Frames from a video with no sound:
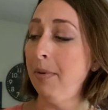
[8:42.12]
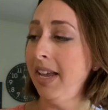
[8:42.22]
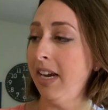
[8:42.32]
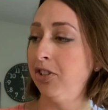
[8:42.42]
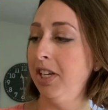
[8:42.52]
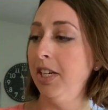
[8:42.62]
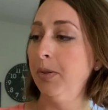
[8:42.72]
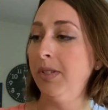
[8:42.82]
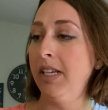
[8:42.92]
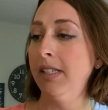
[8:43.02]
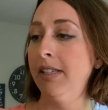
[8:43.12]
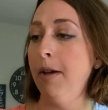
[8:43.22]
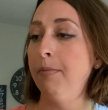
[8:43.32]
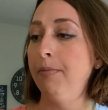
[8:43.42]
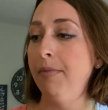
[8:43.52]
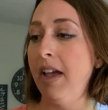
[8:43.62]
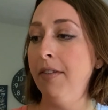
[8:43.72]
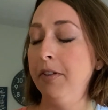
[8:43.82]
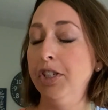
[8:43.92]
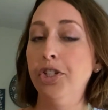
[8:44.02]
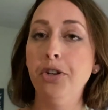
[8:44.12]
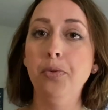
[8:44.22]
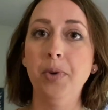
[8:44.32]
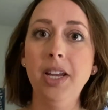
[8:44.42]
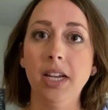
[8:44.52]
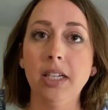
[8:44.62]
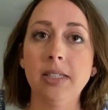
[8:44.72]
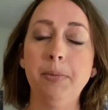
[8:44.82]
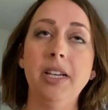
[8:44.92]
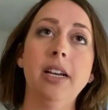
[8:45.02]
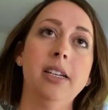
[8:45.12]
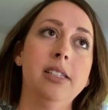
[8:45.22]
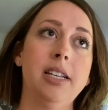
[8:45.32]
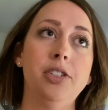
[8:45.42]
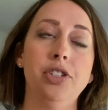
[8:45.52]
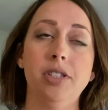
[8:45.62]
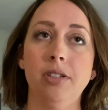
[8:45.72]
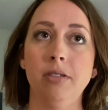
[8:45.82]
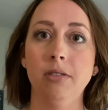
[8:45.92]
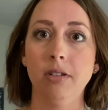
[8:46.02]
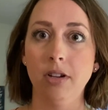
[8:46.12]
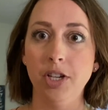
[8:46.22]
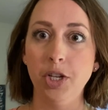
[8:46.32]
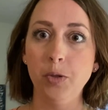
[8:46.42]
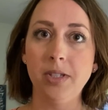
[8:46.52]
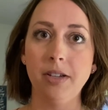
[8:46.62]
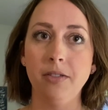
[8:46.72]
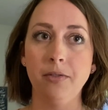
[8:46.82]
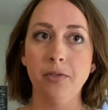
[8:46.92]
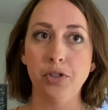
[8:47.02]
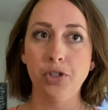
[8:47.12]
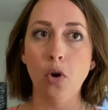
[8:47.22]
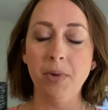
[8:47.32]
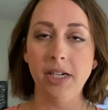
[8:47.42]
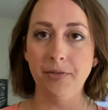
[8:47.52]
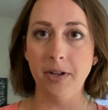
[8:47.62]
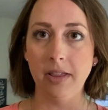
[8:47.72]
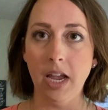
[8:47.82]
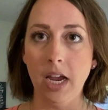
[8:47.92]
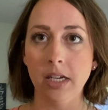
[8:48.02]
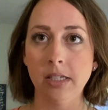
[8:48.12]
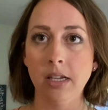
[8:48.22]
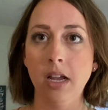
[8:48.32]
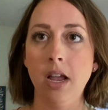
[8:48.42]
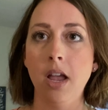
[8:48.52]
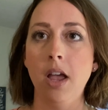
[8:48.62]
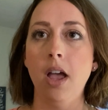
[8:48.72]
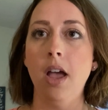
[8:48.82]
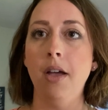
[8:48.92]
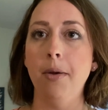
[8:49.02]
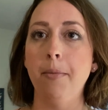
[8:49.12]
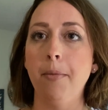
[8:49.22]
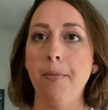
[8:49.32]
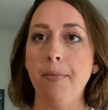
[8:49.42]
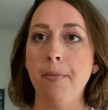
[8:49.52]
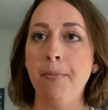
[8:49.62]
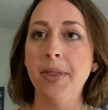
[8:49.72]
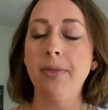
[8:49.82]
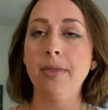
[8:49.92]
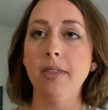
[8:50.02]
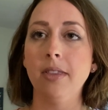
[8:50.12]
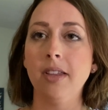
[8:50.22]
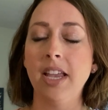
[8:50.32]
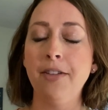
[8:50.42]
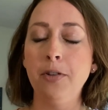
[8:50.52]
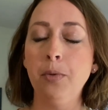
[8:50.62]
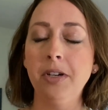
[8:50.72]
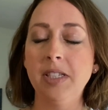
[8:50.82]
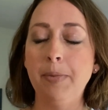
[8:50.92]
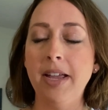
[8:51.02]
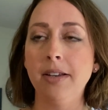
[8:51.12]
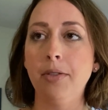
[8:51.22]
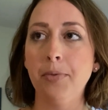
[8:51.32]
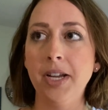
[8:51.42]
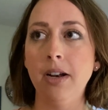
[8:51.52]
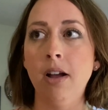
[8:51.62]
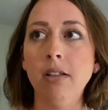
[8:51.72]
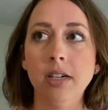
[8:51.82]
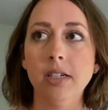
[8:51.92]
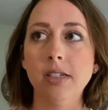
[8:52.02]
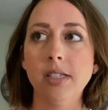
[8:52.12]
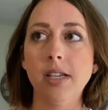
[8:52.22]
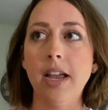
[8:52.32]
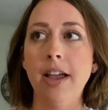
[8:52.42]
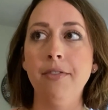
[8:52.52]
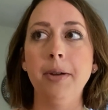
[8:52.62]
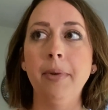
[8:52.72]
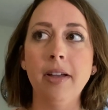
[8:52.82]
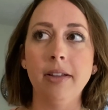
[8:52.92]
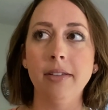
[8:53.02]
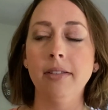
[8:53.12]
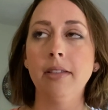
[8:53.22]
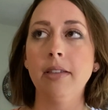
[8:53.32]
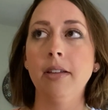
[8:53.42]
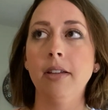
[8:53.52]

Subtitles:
actually use this up every 2 weeks because I just use it for so many different things. But if you were to spend $3 every month,